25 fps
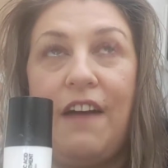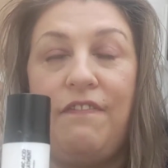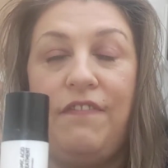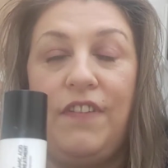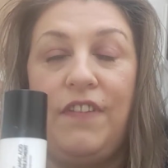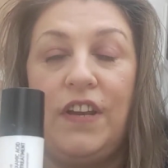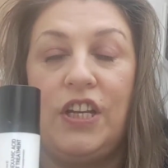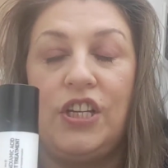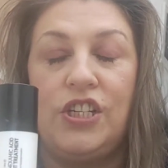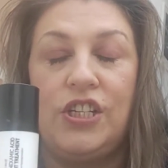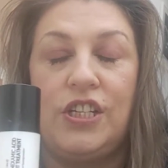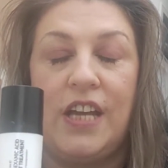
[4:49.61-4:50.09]
I
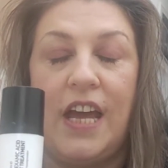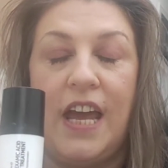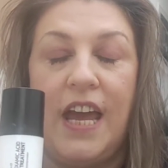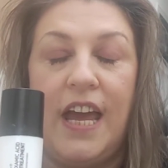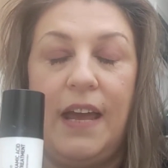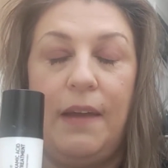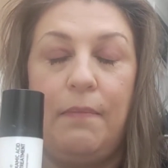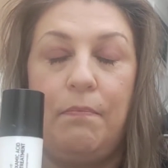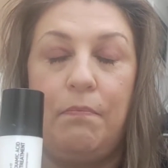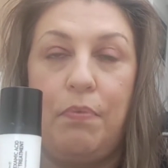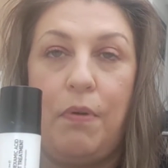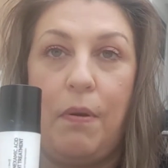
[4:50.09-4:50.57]
finished
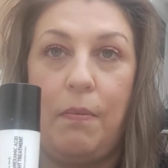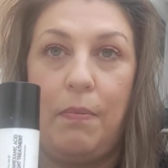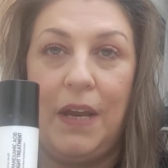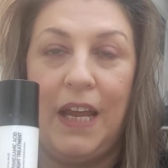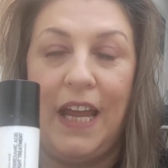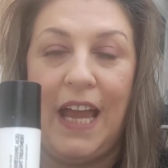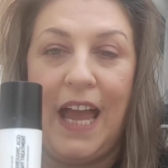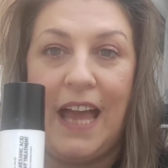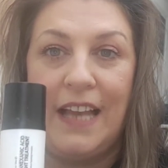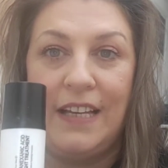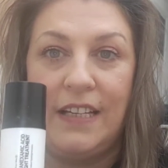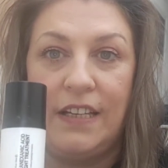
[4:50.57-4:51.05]
it in
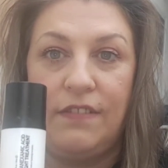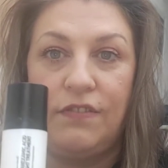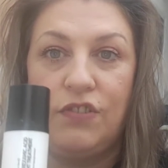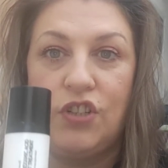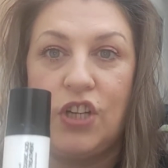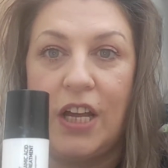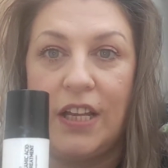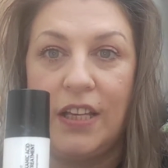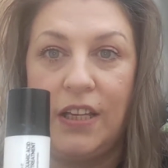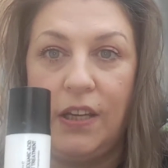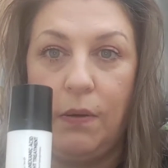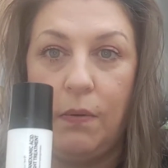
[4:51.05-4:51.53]
probably end of
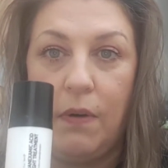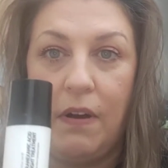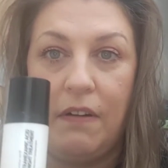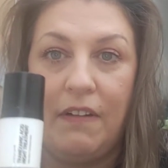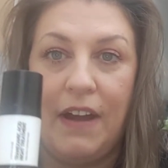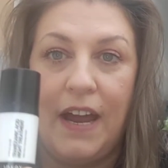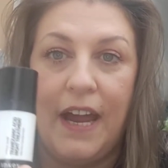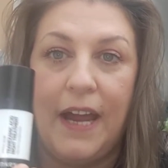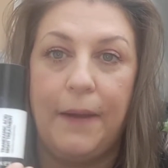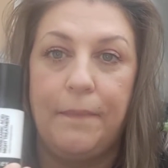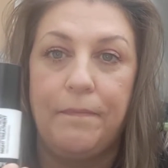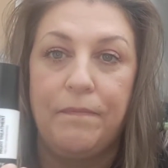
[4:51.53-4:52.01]

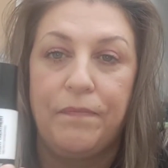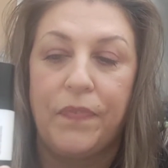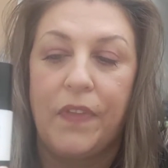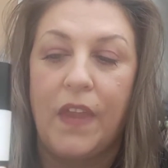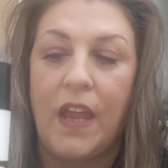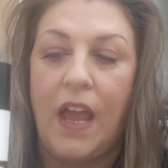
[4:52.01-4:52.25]
January.